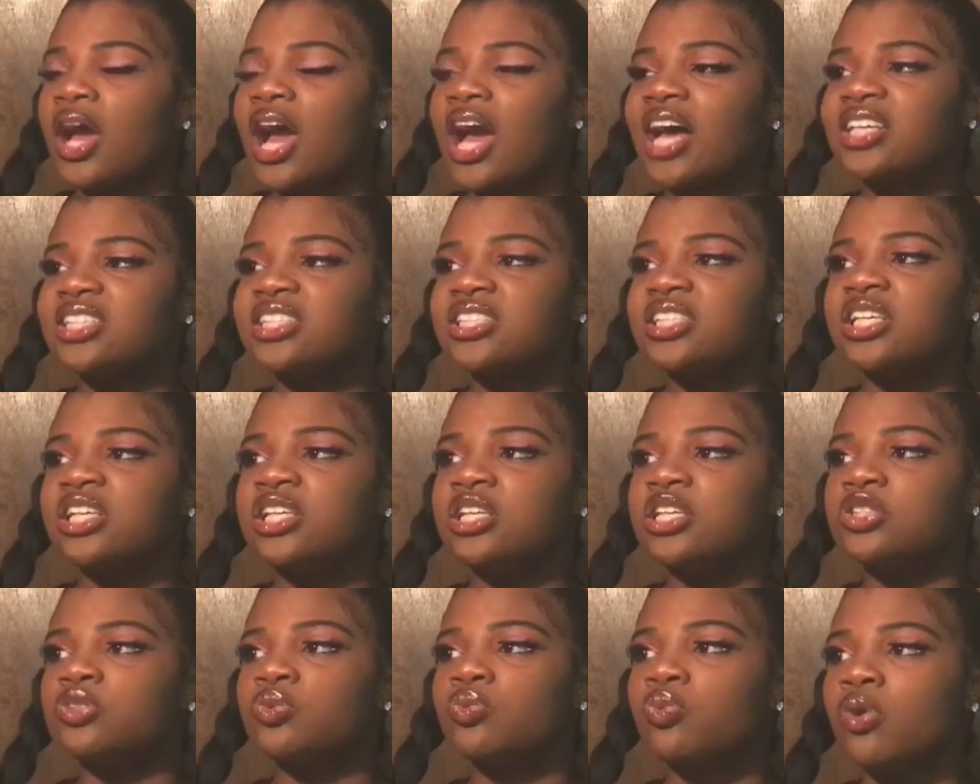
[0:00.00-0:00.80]
I
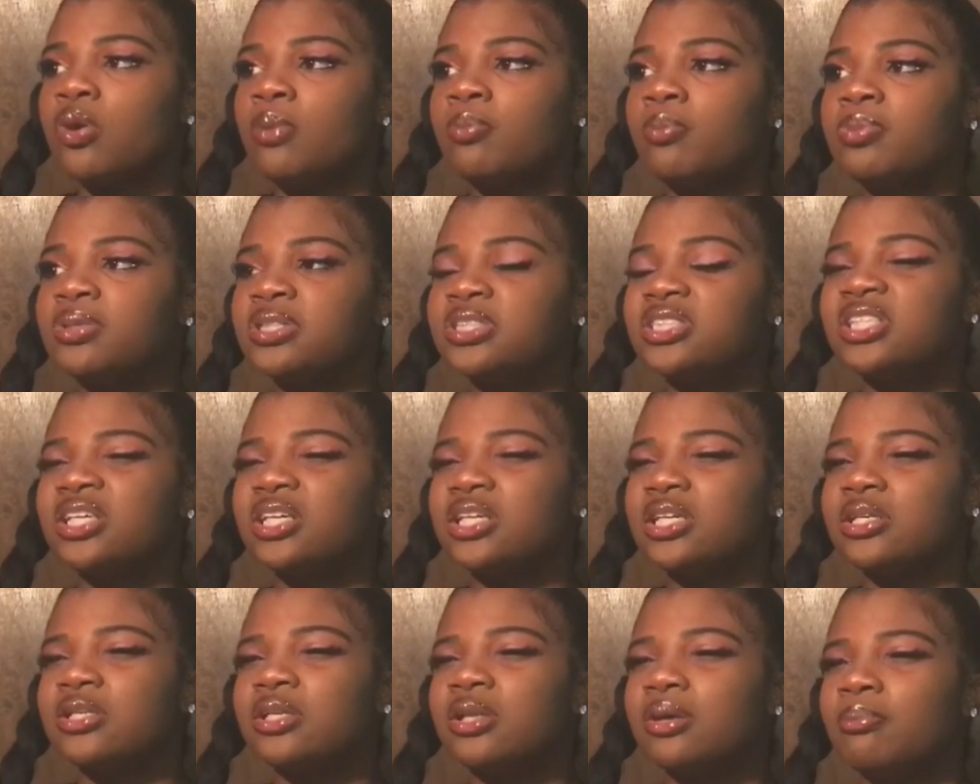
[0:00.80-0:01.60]
seen this one
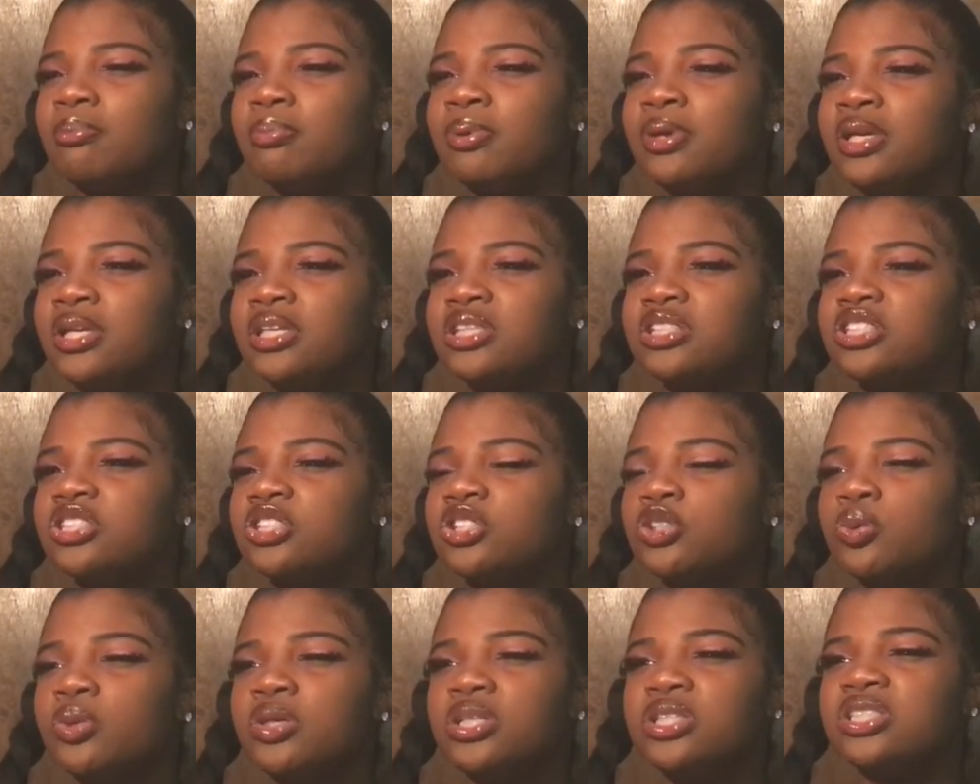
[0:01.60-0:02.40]
particular
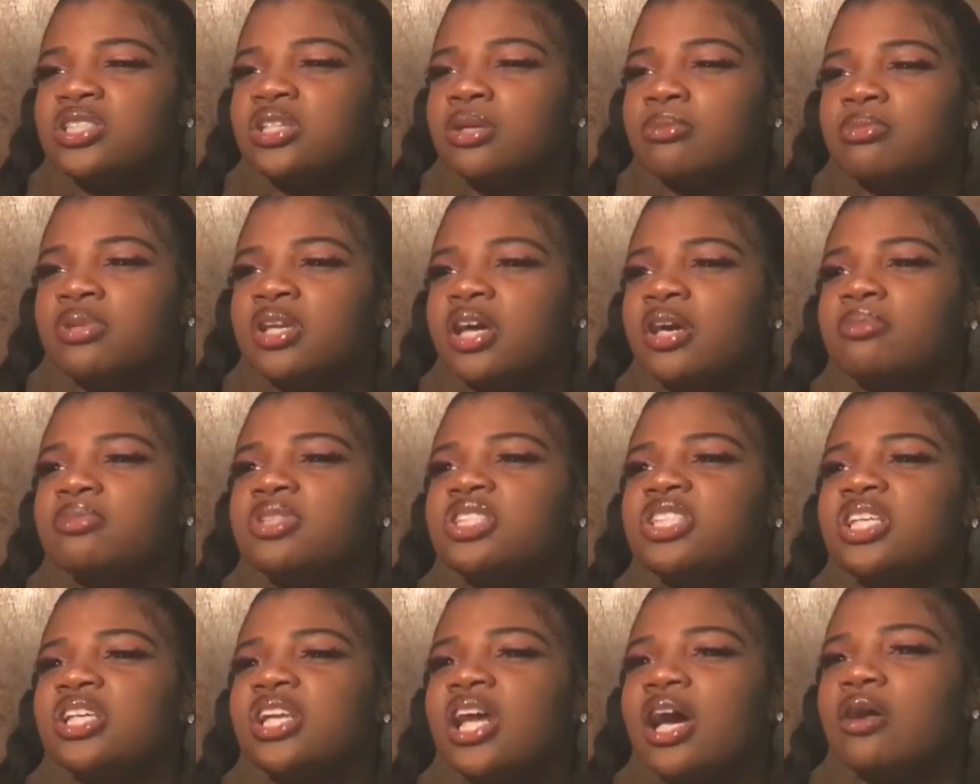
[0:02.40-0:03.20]
bitch tweet some dumb
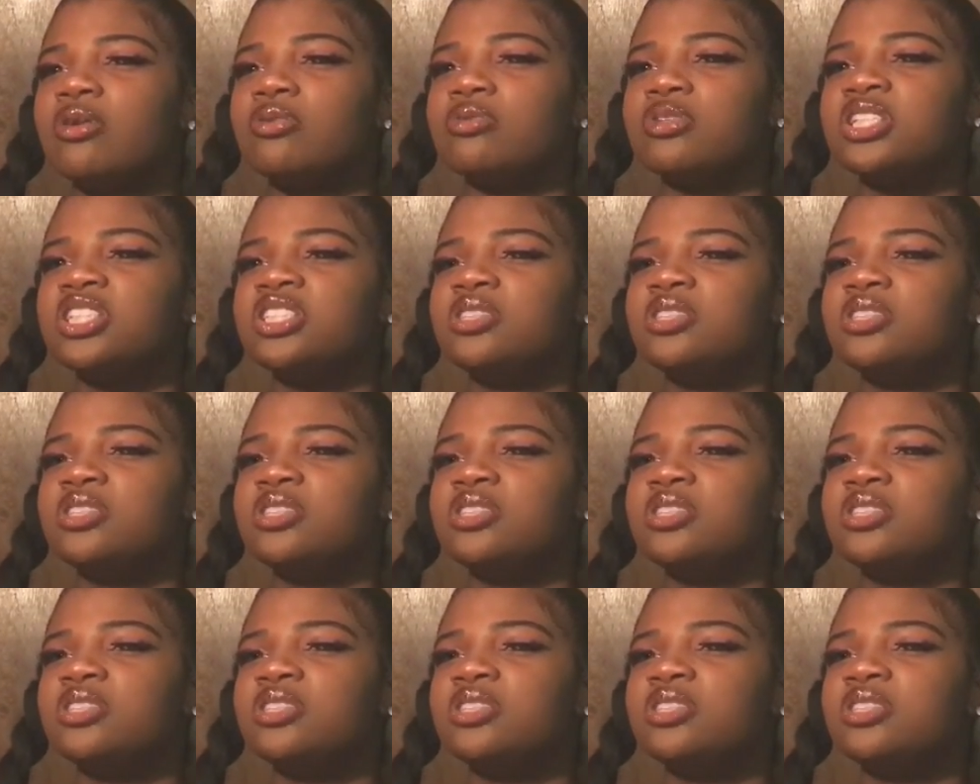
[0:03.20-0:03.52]
shit out.